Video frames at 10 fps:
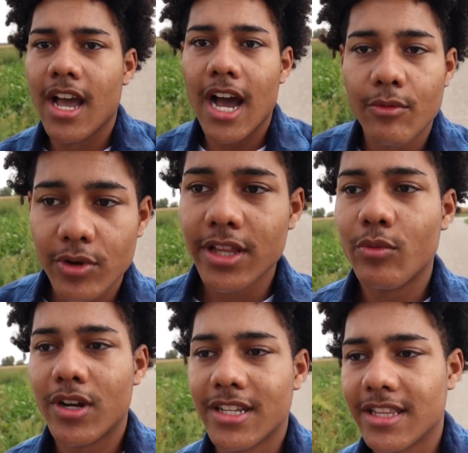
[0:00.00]
I really
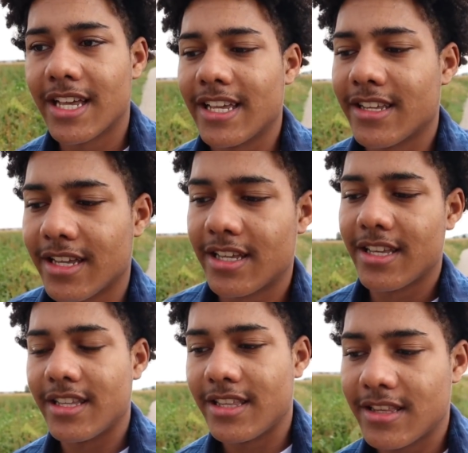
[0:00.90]
want to, like,
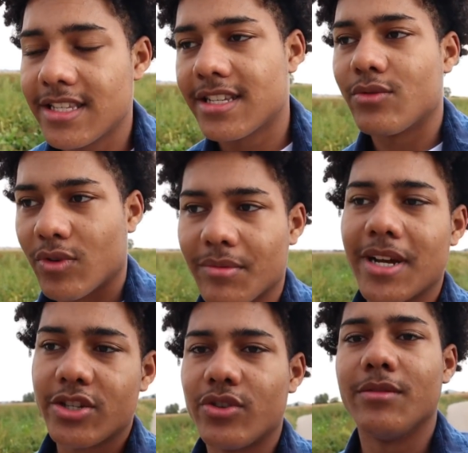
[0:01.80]
this is one of
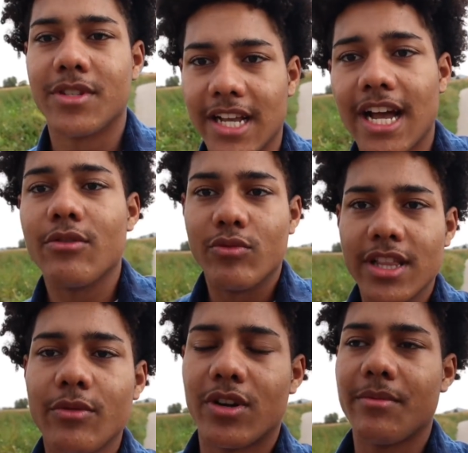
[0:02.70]
my dreams. Like, I
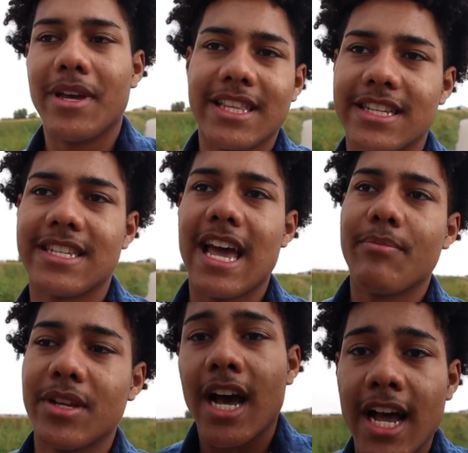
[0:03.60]
really want to make this
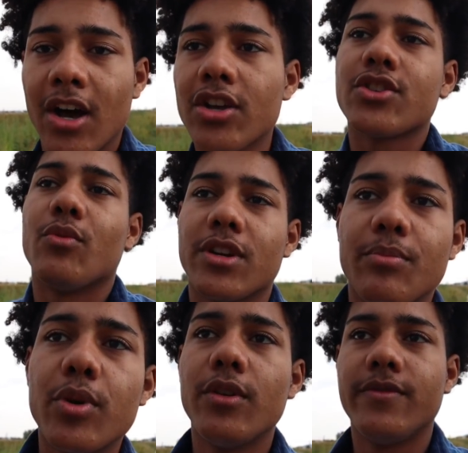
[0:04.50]
happen. I also want
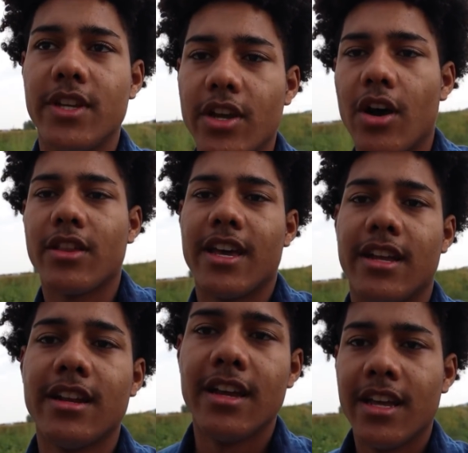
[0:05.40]
to prove to y'all
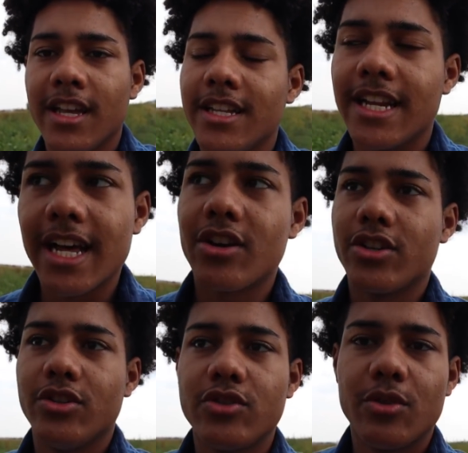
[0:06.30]
that not
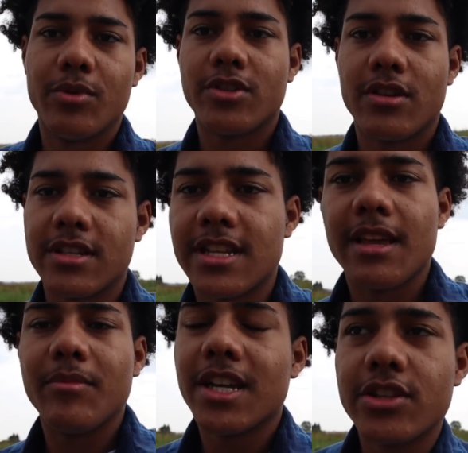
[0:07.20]
all YouTubers are the
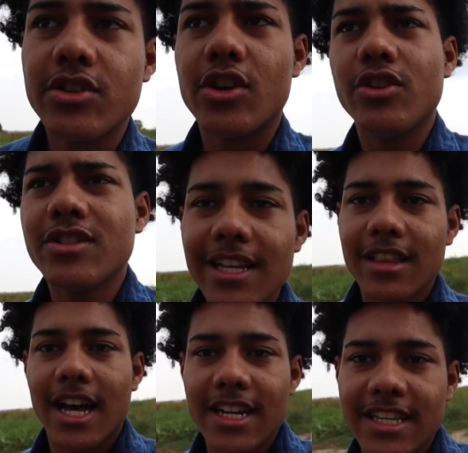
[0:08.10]
same. Because, you know, you see
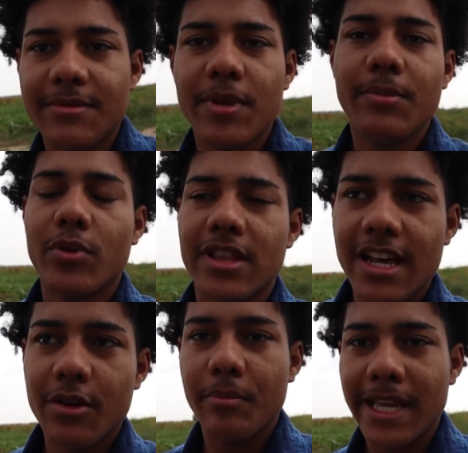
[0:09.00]
a lot of these people
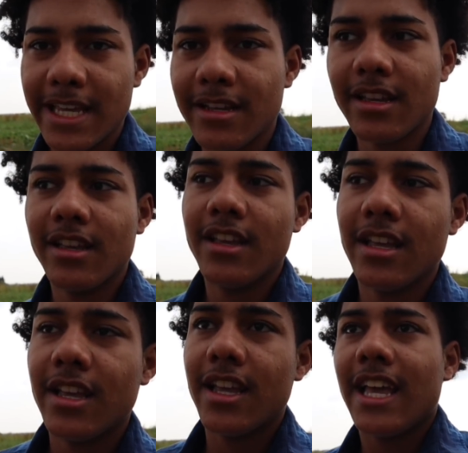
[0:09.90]
that are big
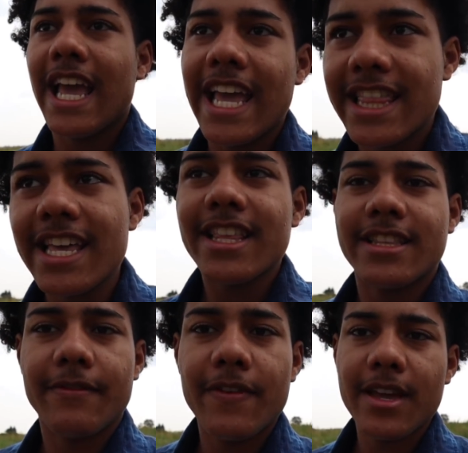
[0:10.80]
and they
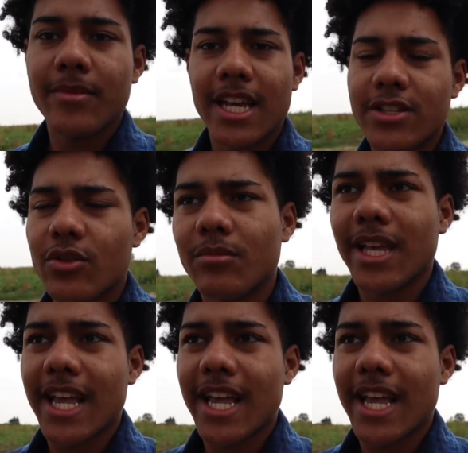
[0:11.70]
let the fame get to them.